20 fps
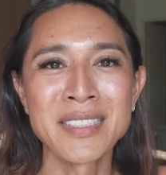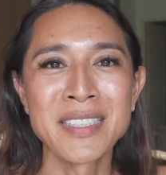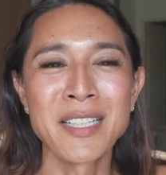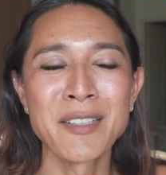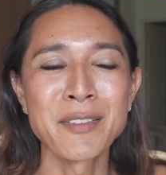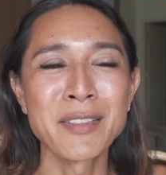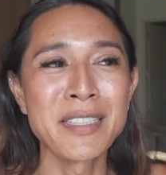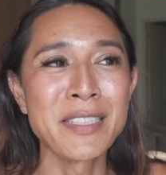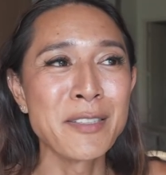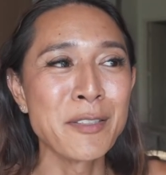Now
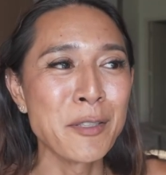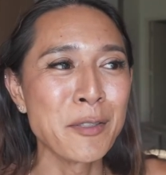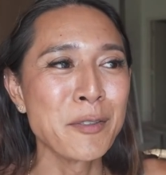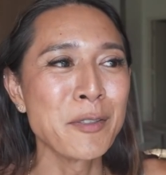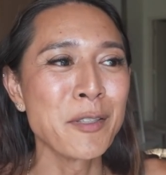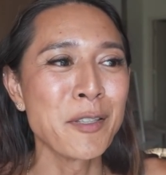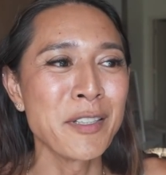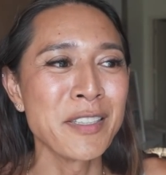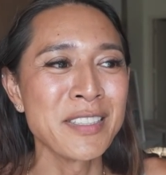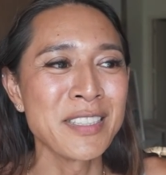the no
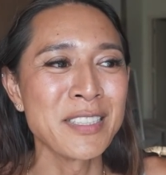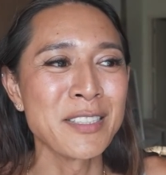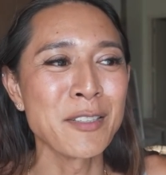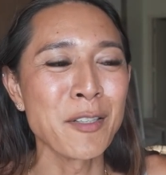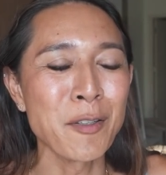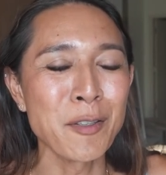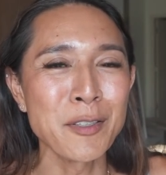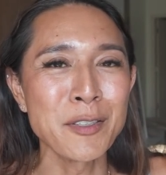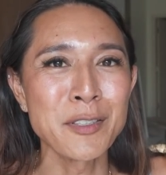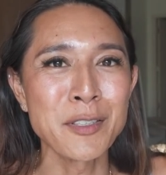noise is
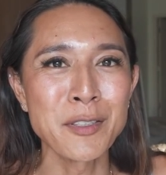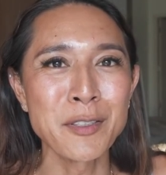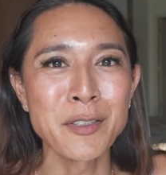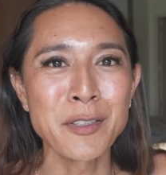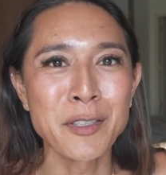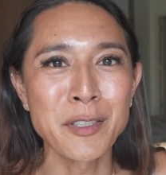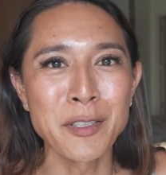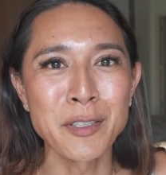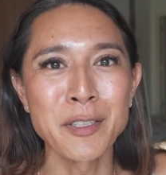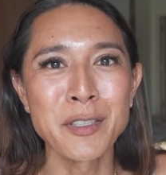also
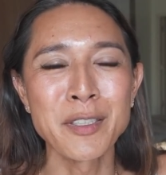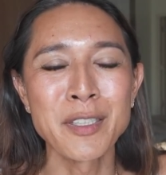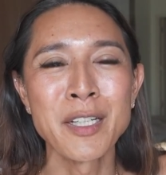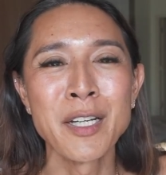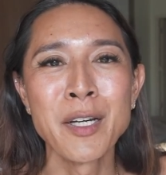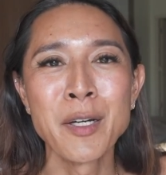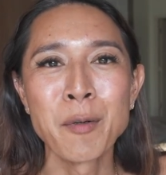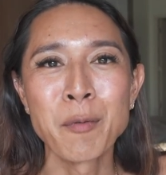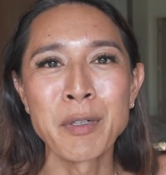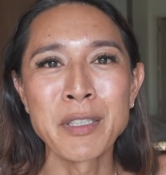good
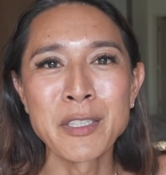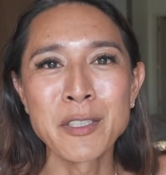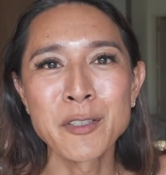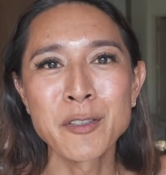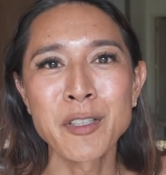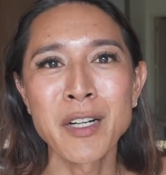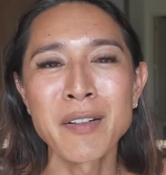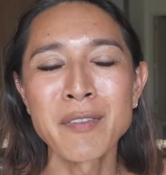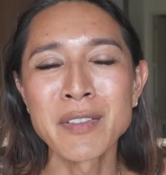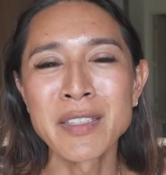when you're
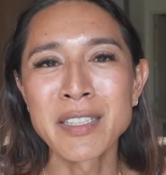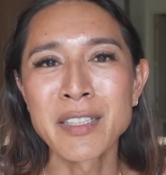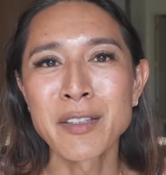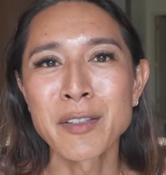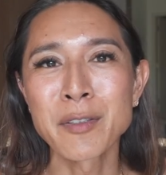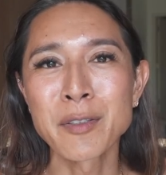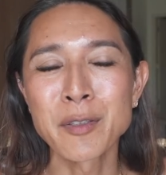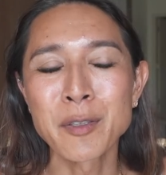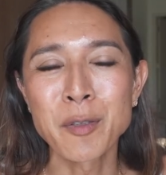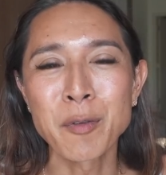traveling
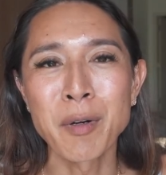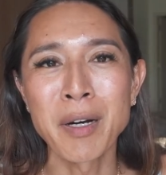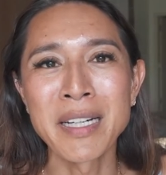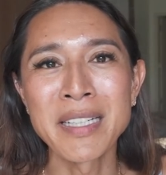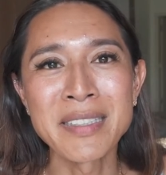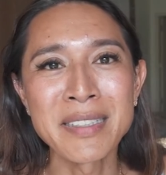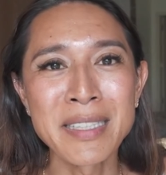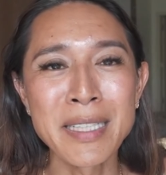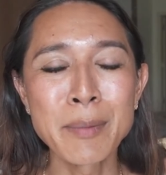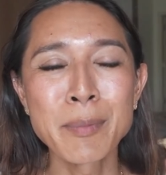through
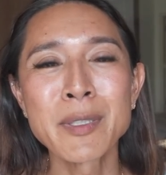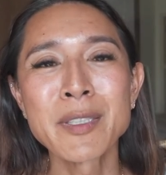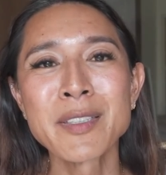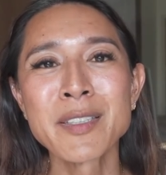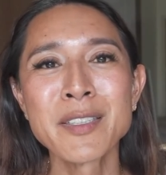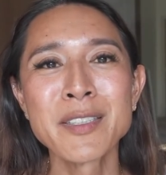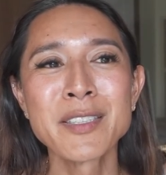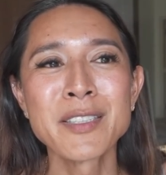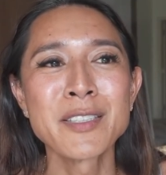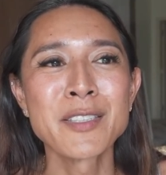quiet
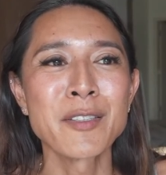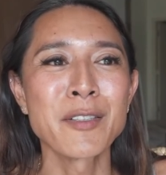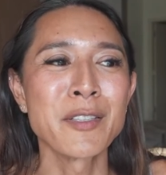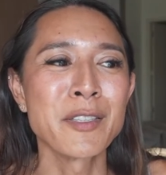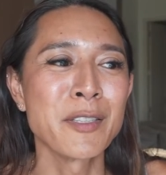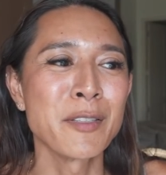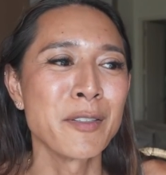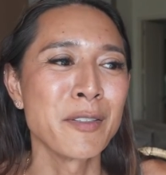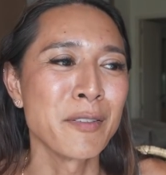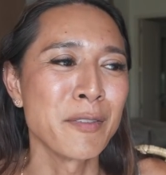neighborhoods or
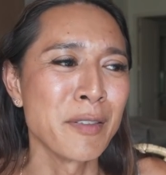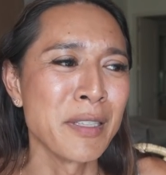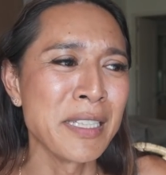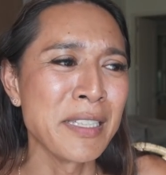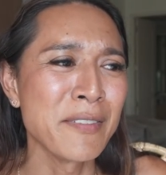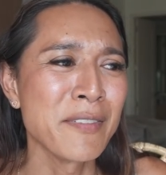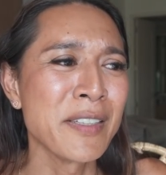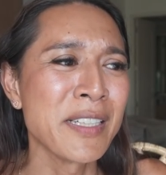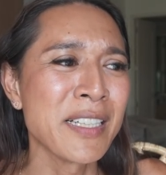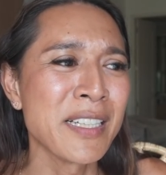you're
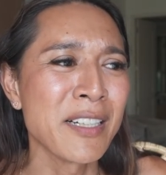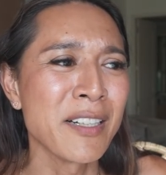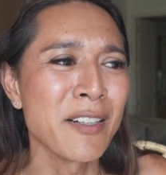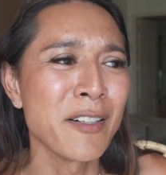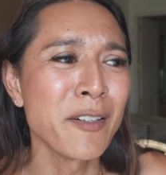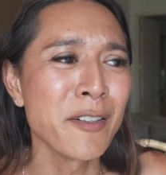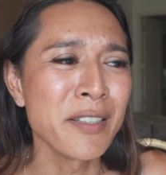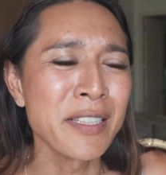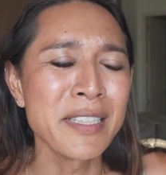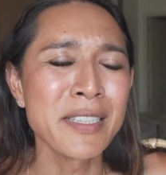leaving
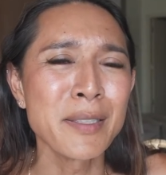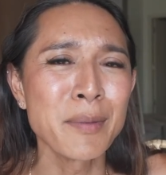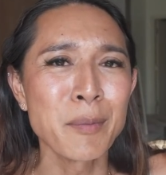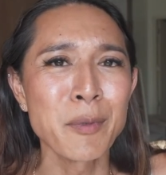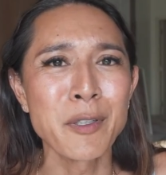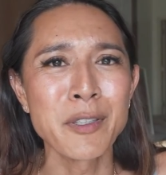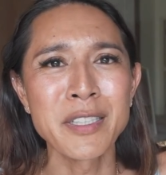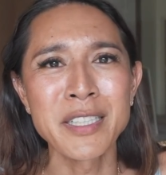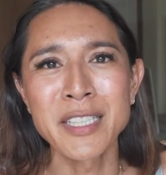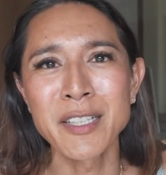early in the
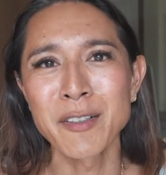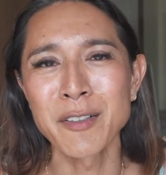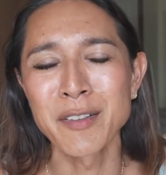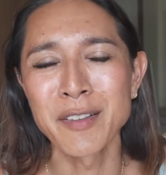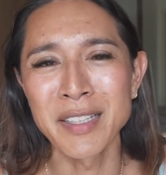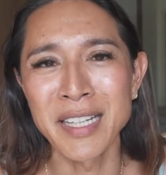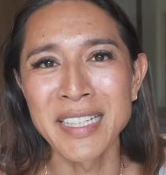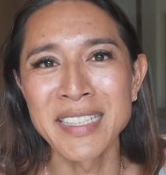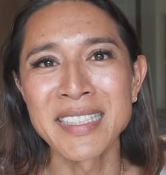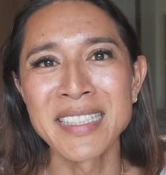morning or
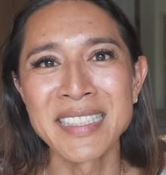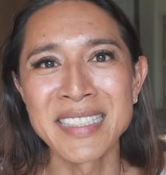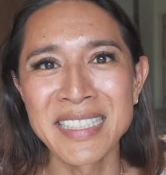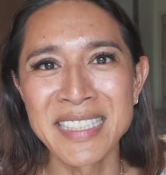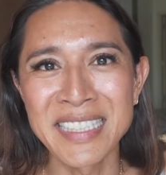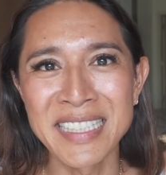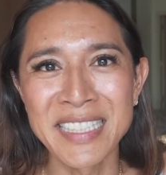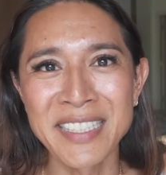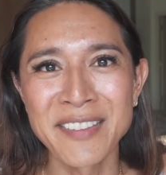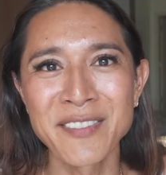late in
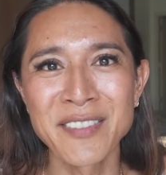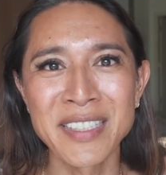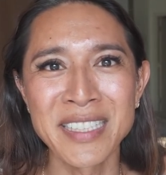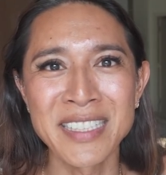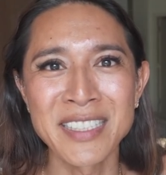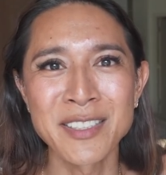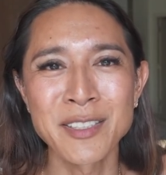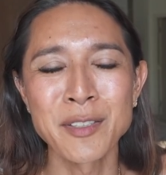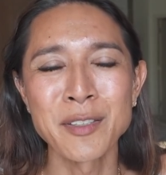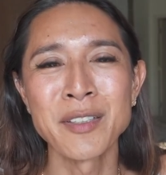the evening.
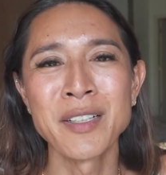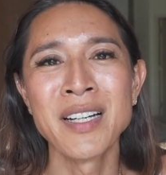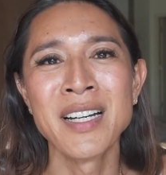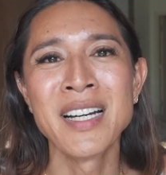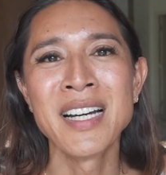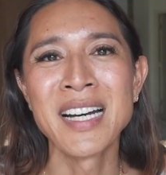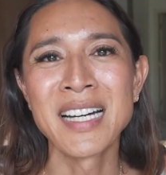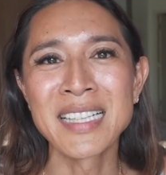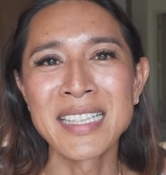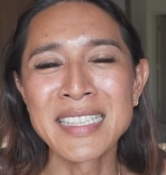So
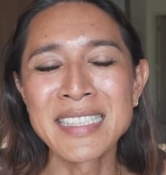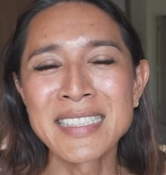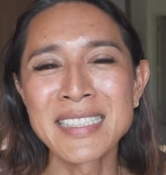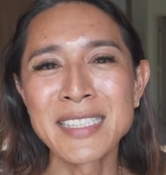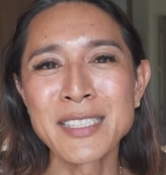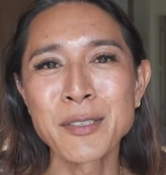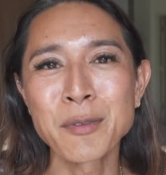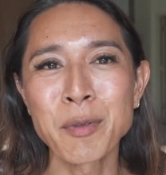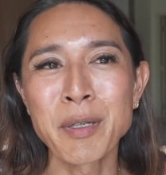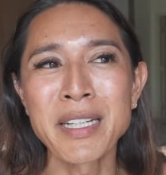at least
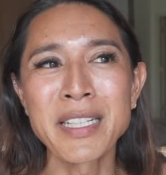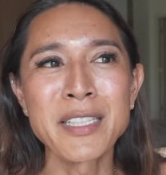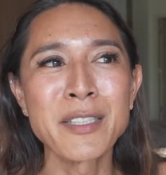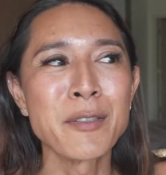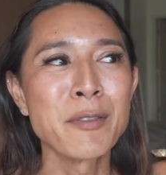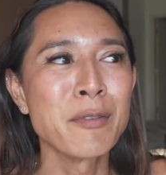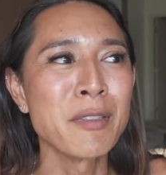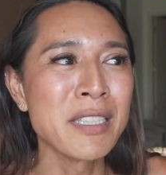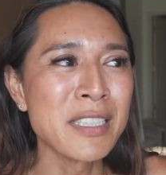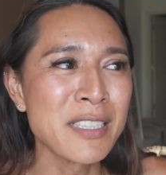this way
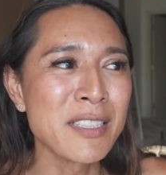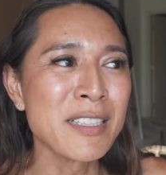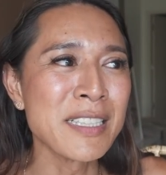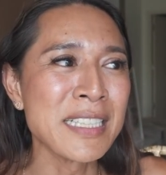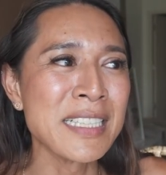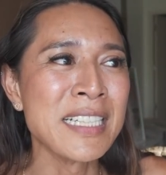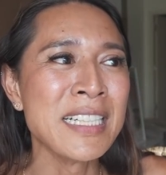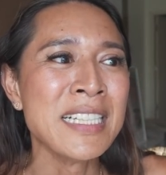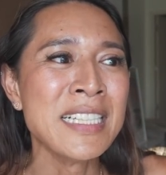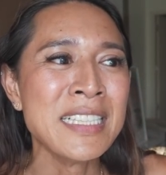you're
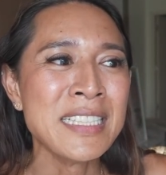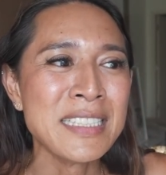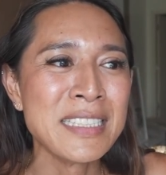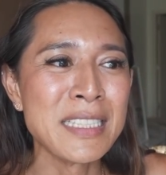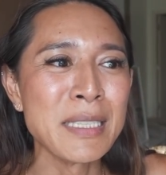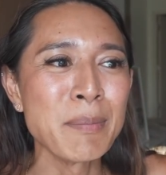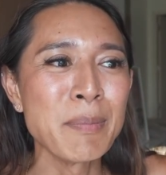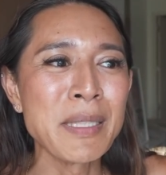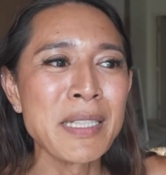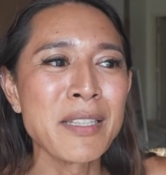literally
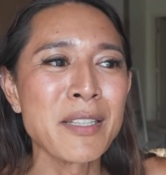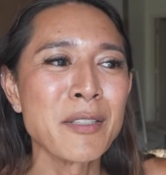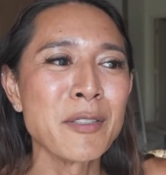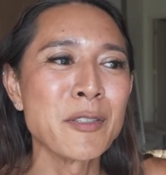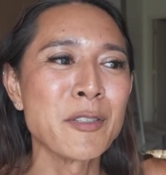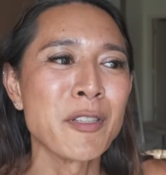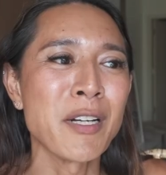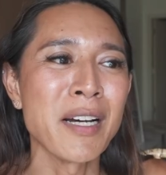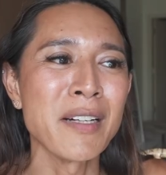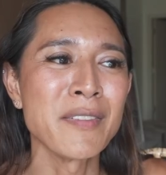zipping through
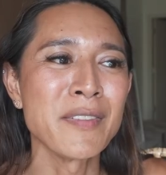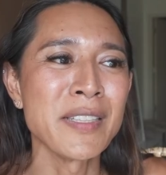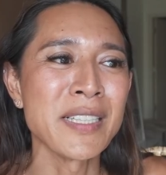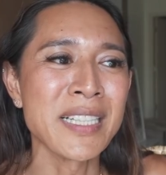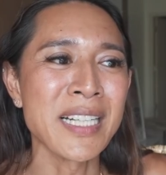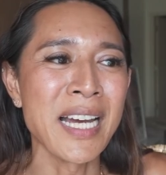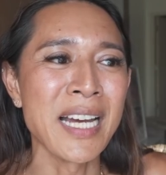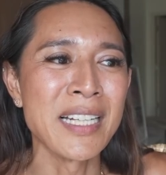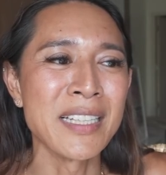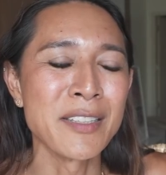
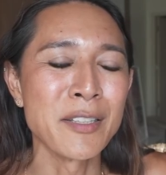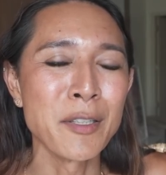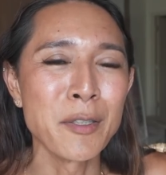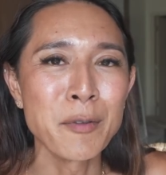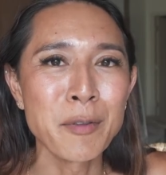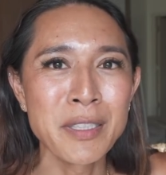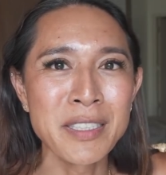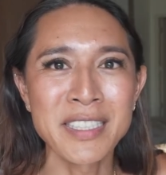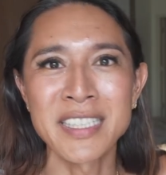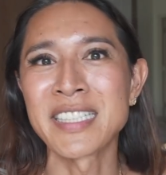traffic and no
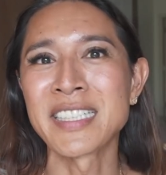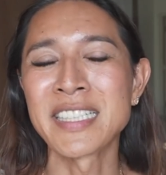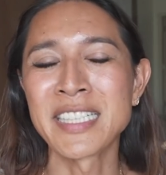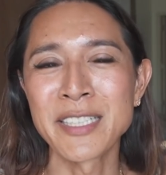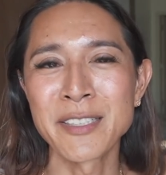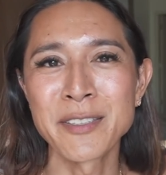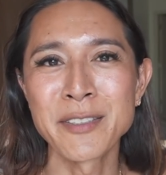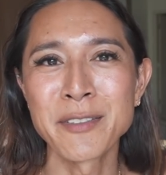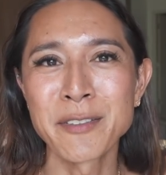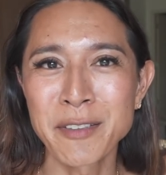one can
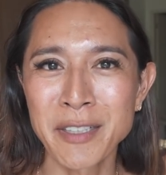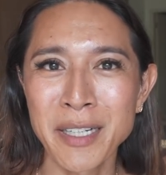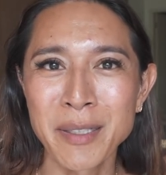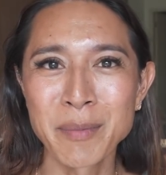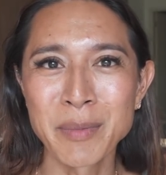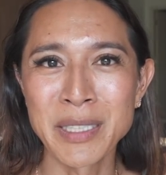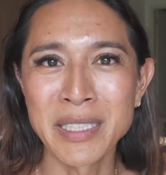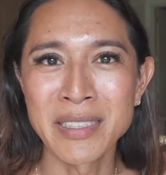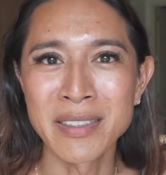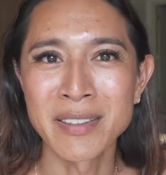hear you
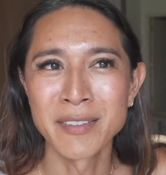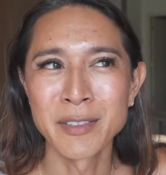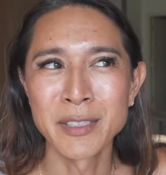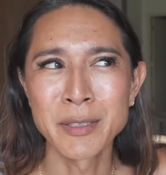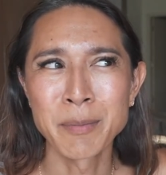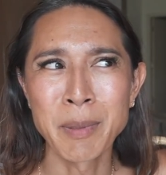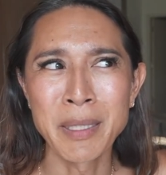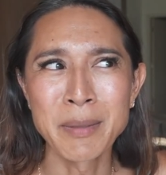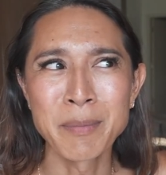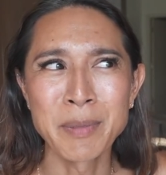coming,
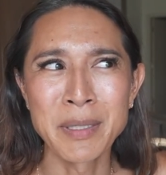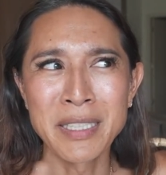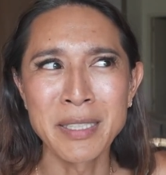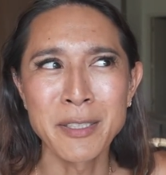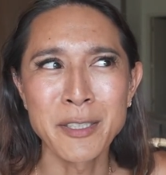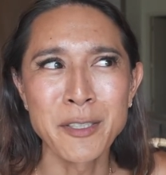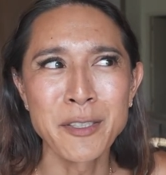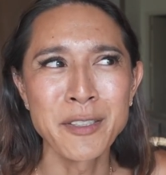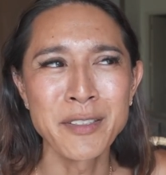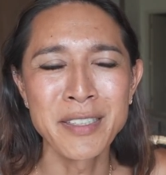which might be a
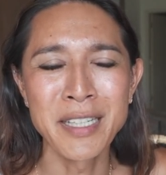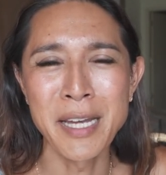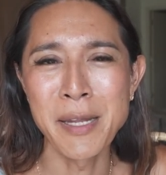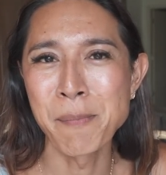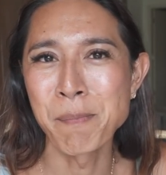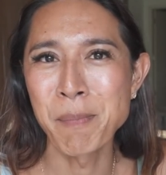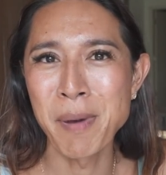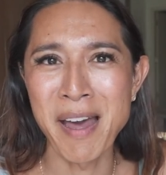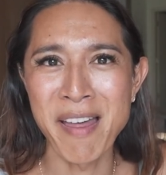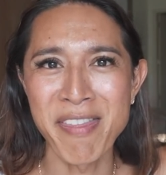good
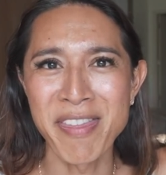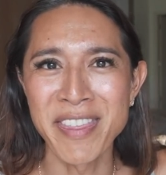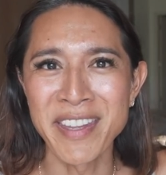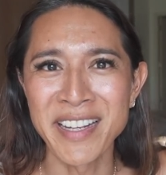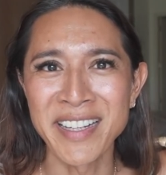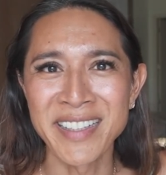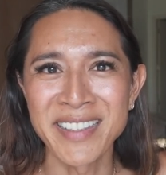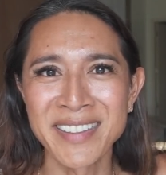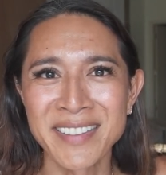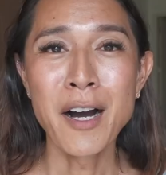and bad
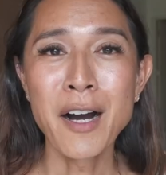thing.